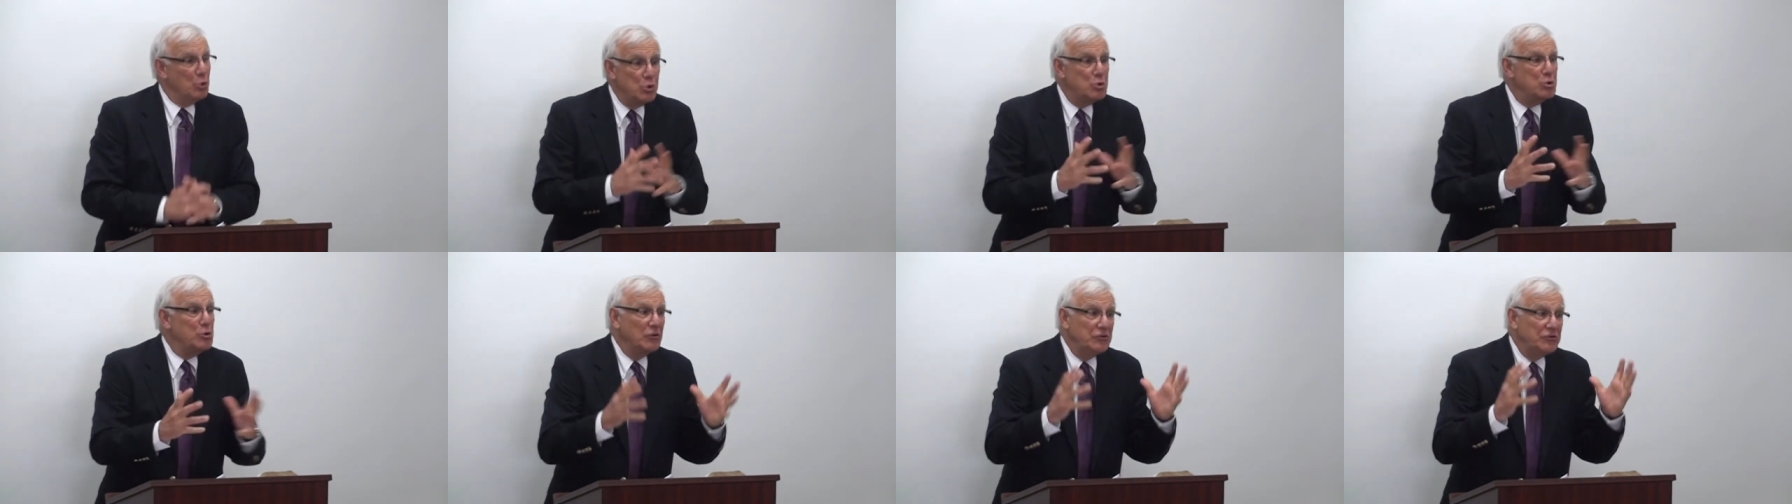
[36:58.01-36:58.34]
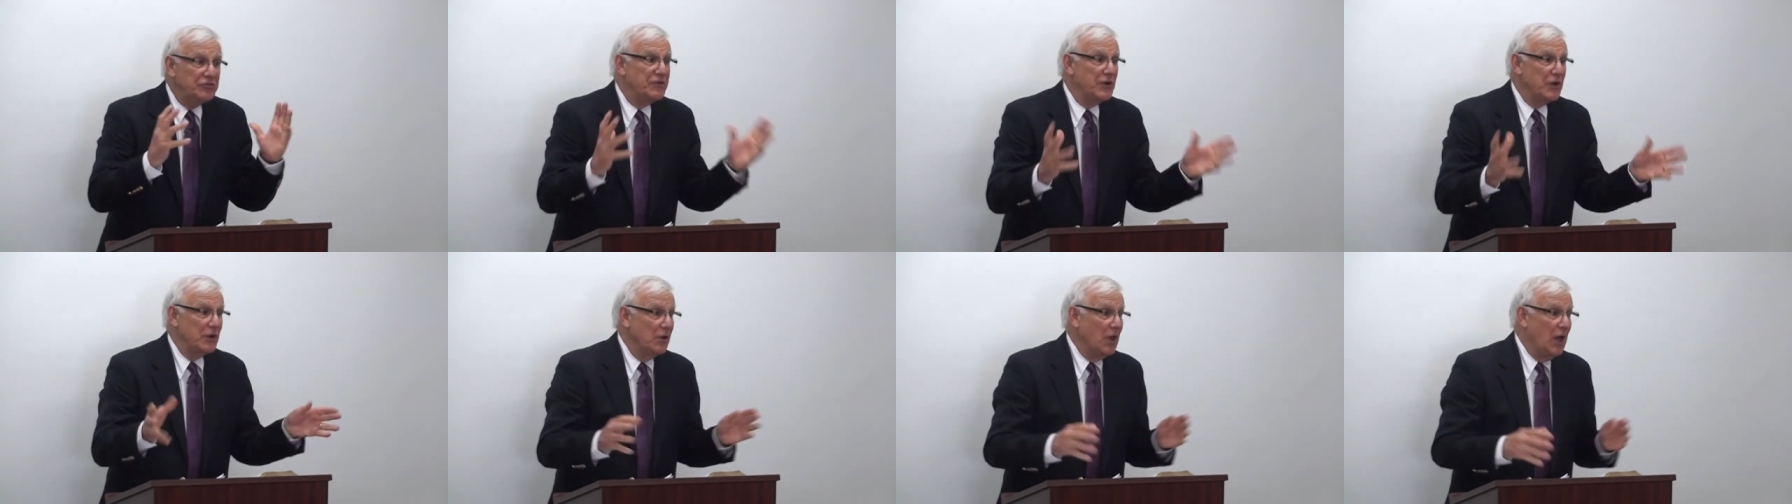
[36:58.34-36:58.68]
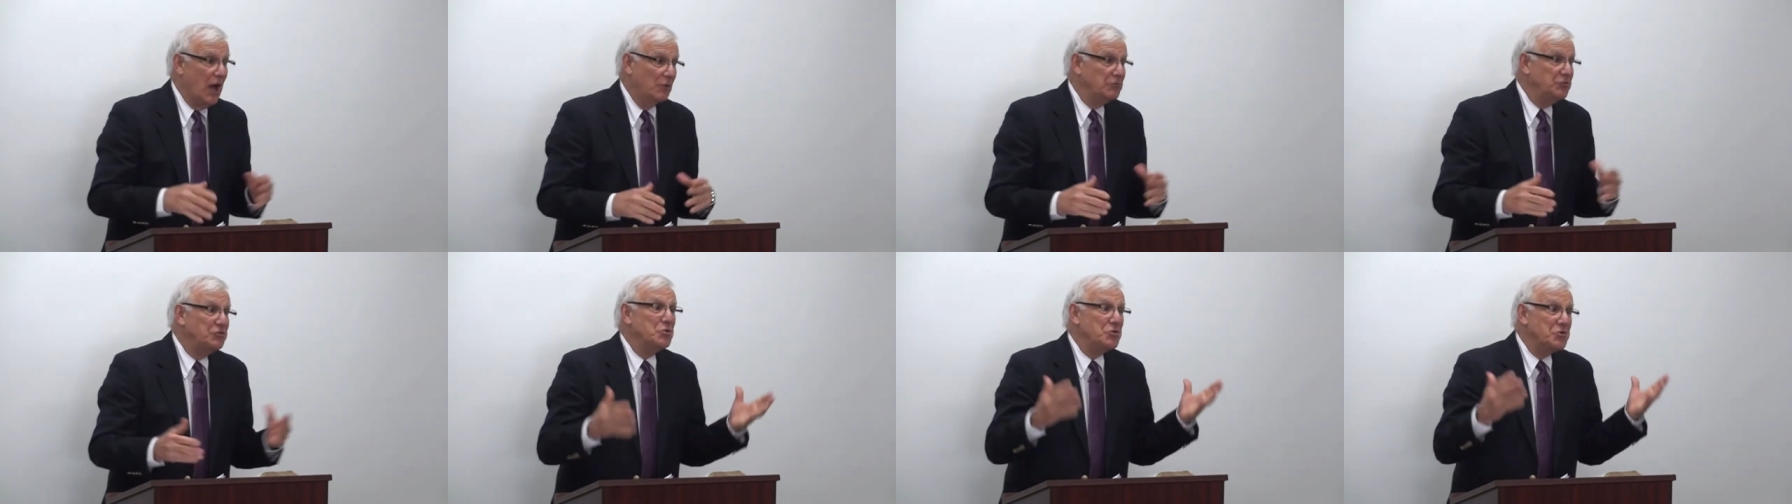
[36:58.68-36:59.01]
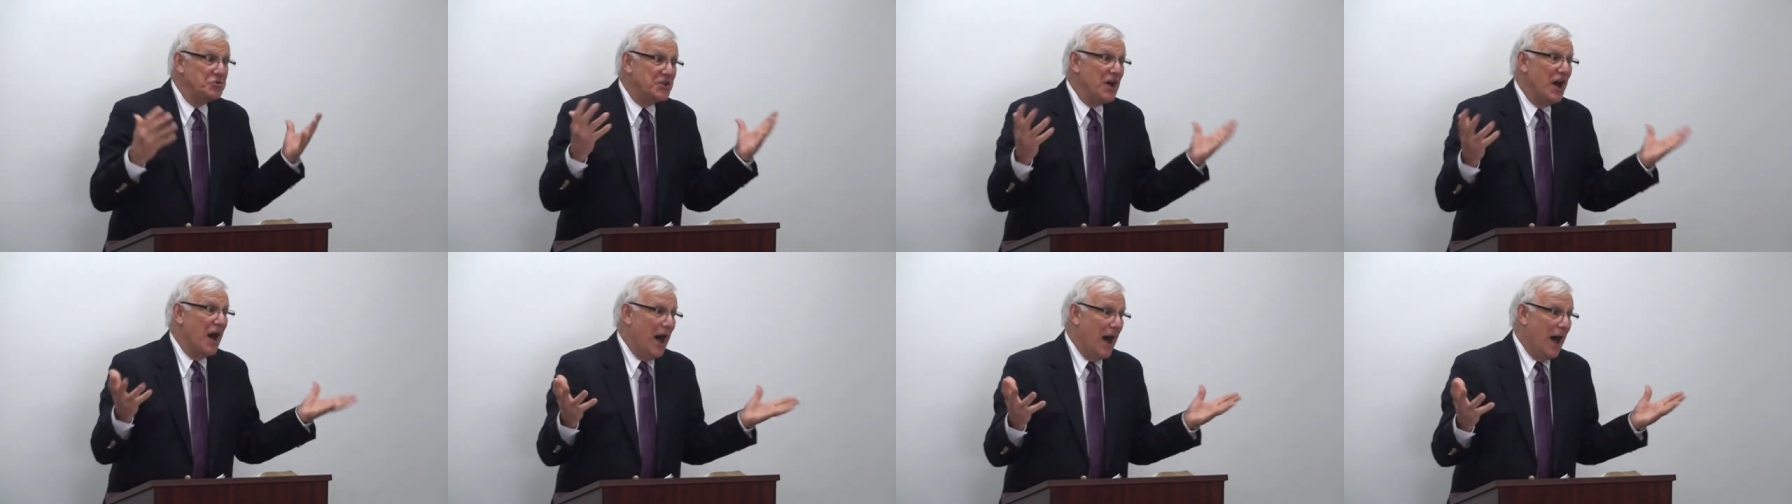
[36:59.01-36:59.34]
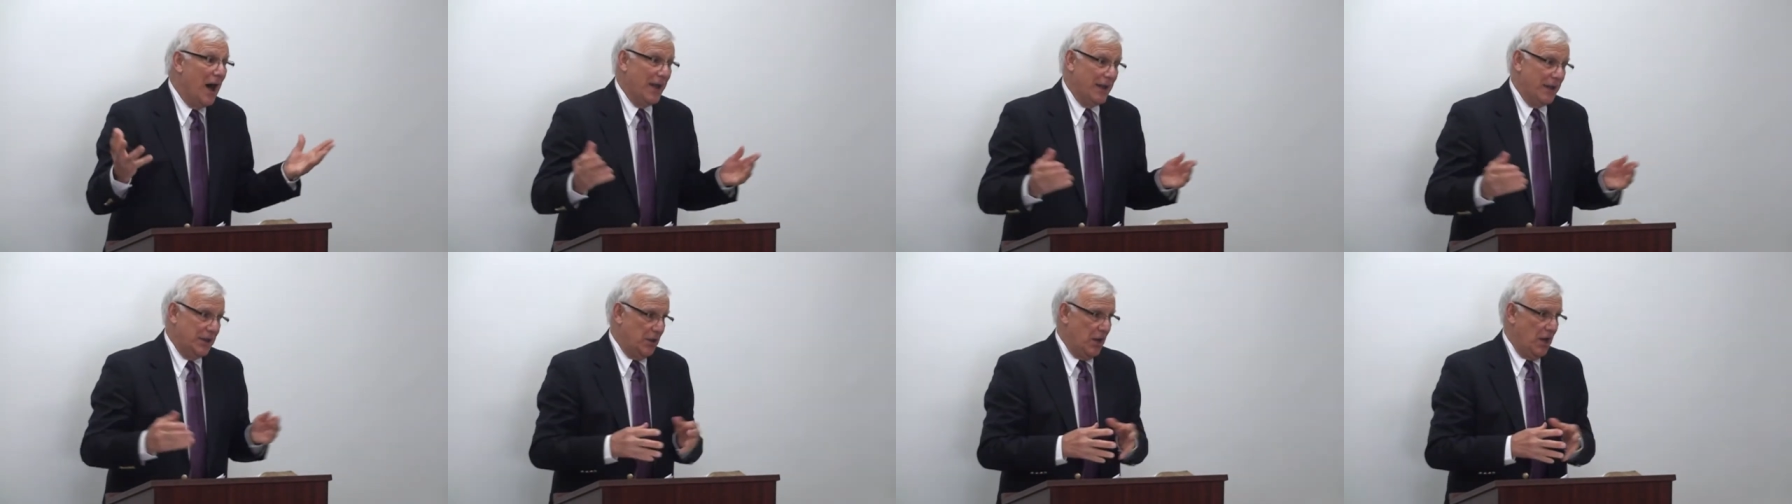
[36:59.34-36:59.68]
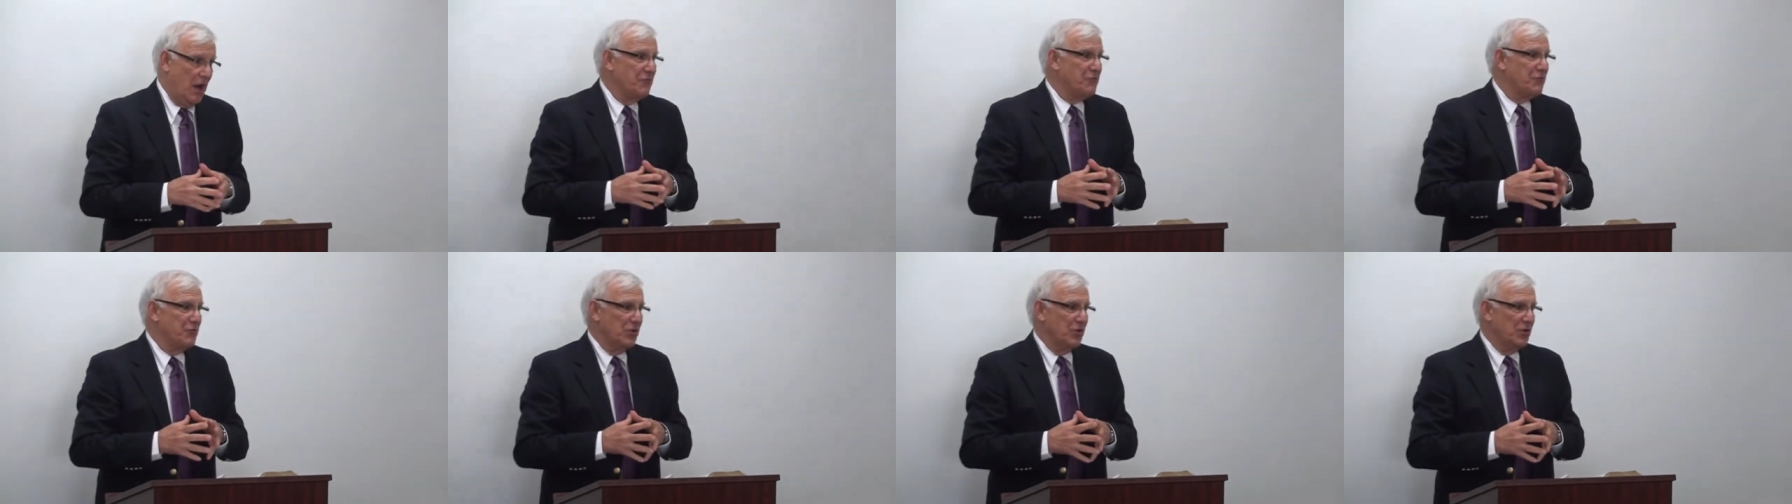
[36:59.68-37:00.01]
lose their lives, who die in
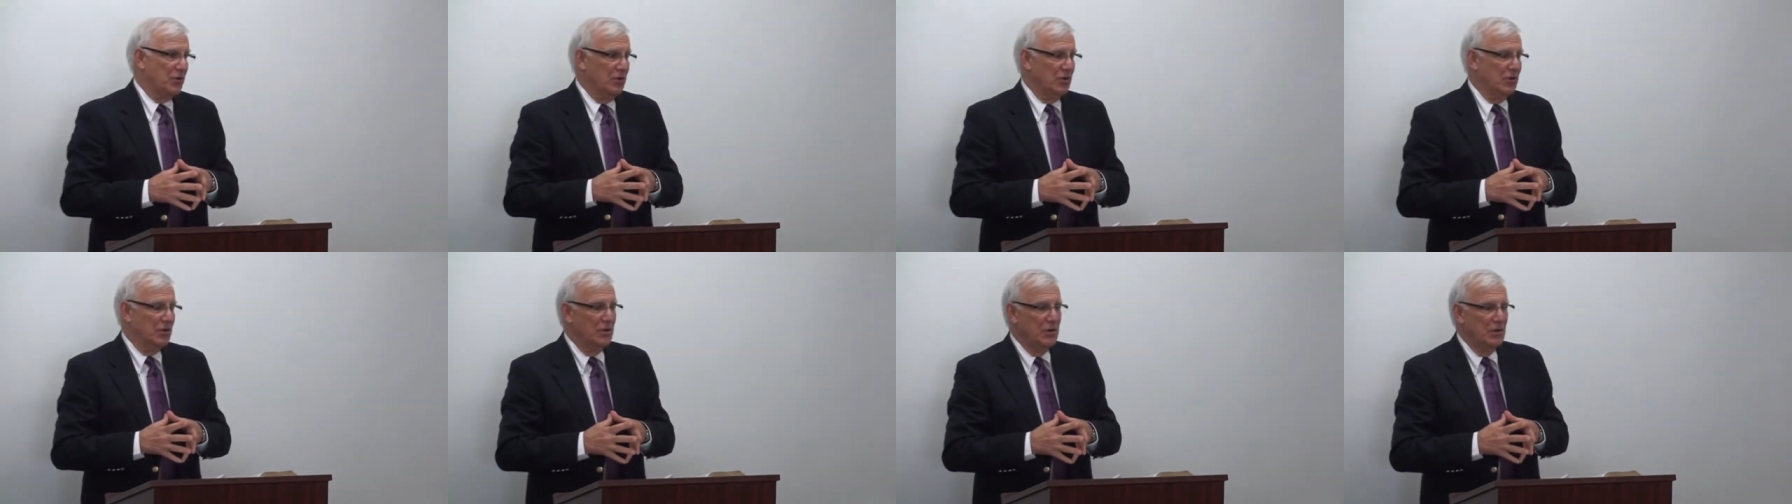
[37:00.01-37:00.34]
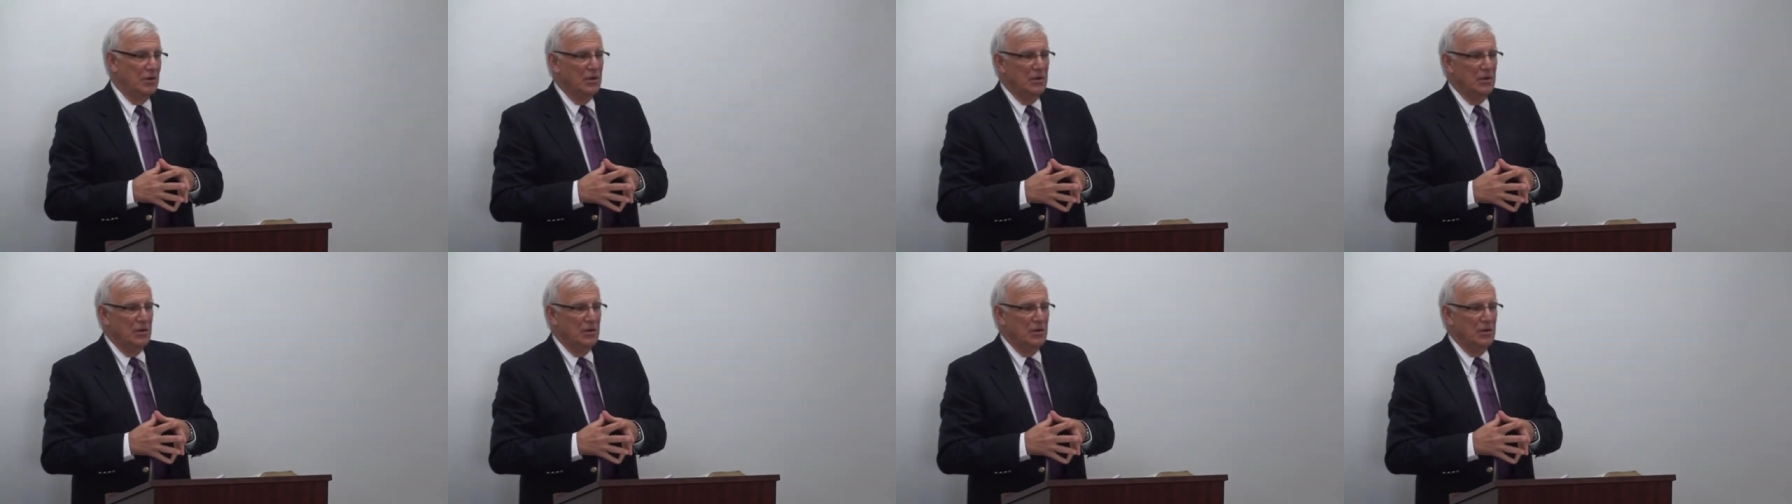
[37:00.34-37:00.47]
Africa.